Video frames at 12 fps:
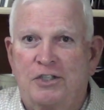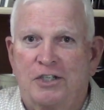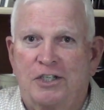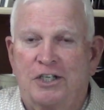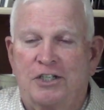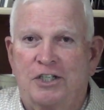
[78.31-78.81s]

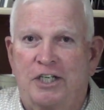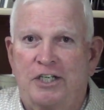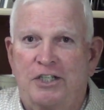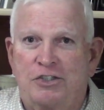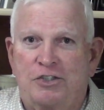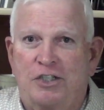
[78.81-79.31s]
and they
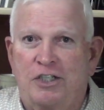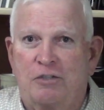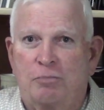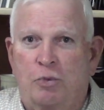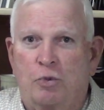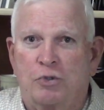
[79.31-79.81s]
each get a
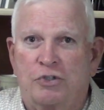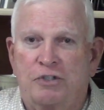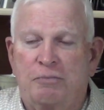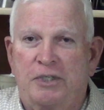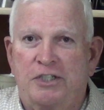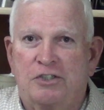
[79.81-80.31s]

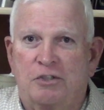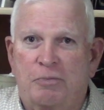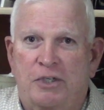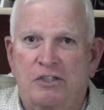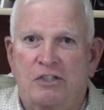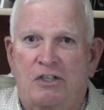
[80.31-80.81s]
portion based
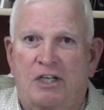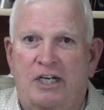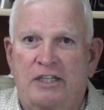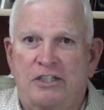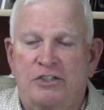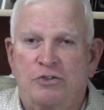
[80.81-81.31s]
upon the
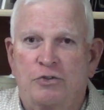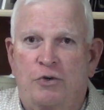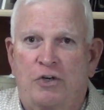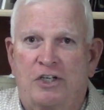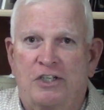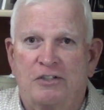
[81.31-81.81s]
lot that's
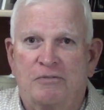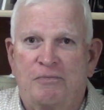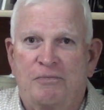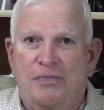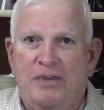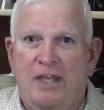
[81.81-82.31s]
drawn.
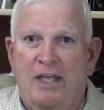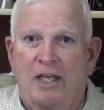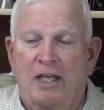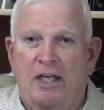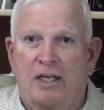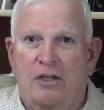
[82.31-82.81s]

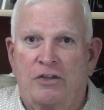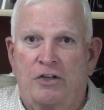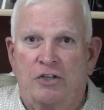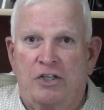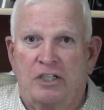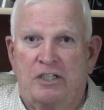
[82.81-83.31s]
They're
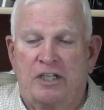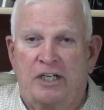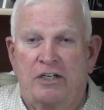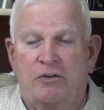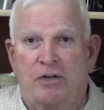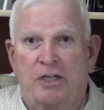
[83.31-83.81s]
going to
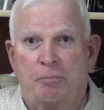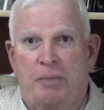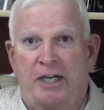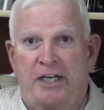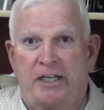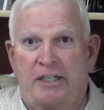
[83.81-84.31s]
take great
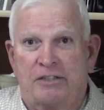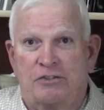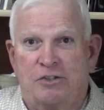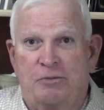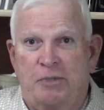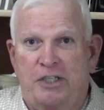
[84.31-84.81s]
pains
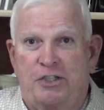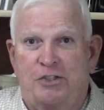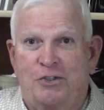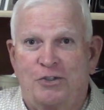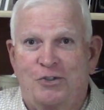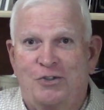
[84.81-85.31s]
to make
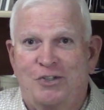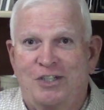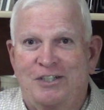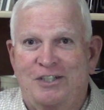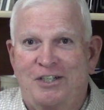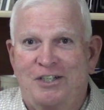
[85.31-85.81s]
sure
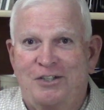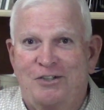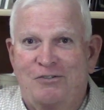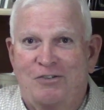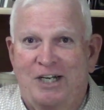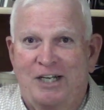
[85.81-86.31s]
that they
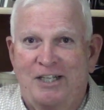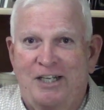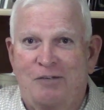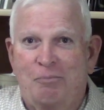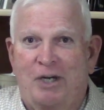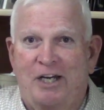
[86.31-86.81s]
divide
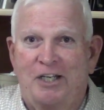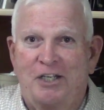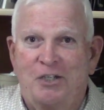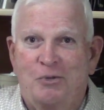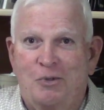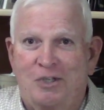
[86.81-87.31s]
that pie
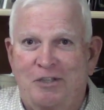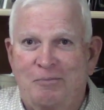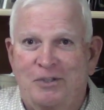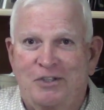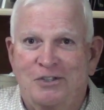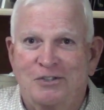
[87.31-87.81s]
equally
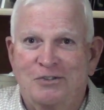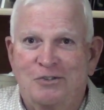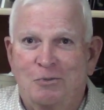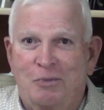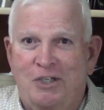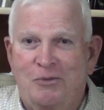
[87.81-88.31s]
because
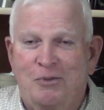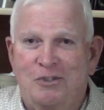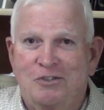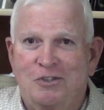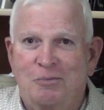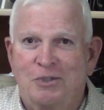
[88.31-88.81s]
nobody
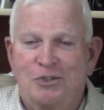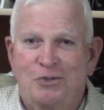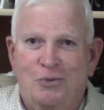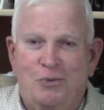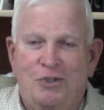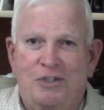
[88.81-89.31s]
wants to be
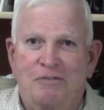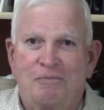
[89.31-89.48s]
shorted.